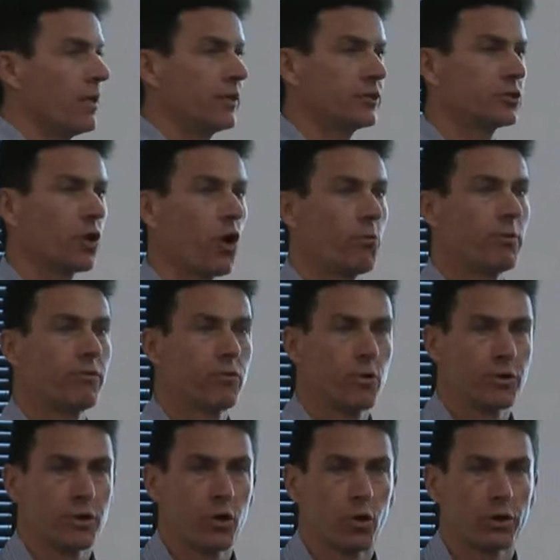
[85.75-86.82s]
This is all
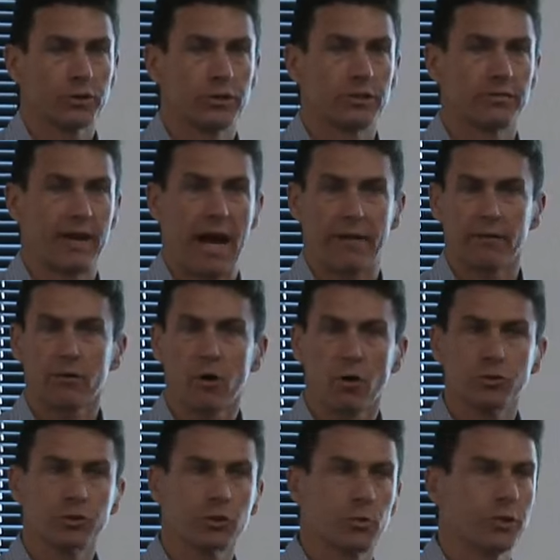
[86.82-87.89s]
before the origins of
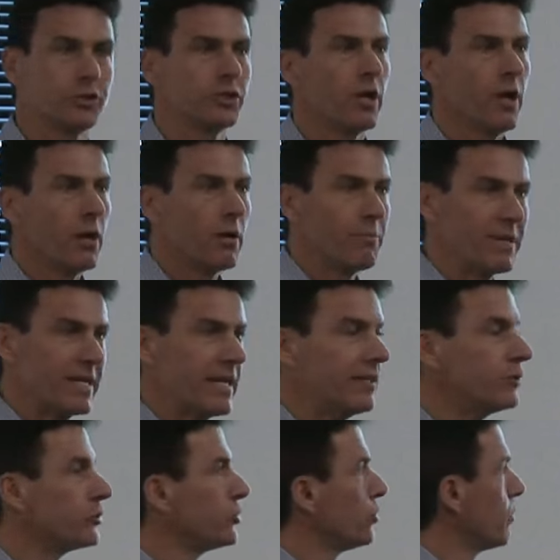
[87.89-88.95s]
agriculture, which
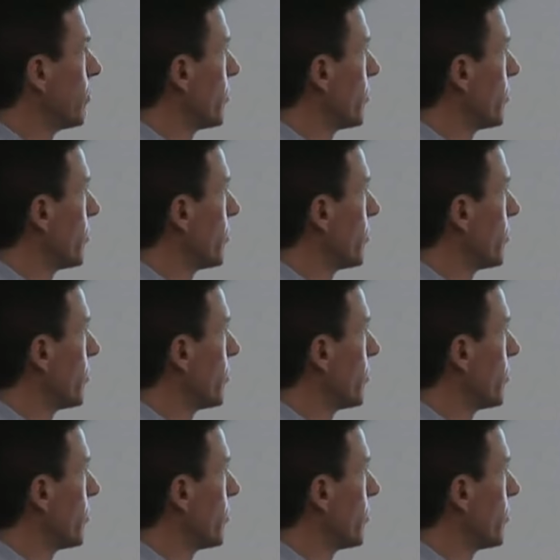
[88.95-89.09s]
begins to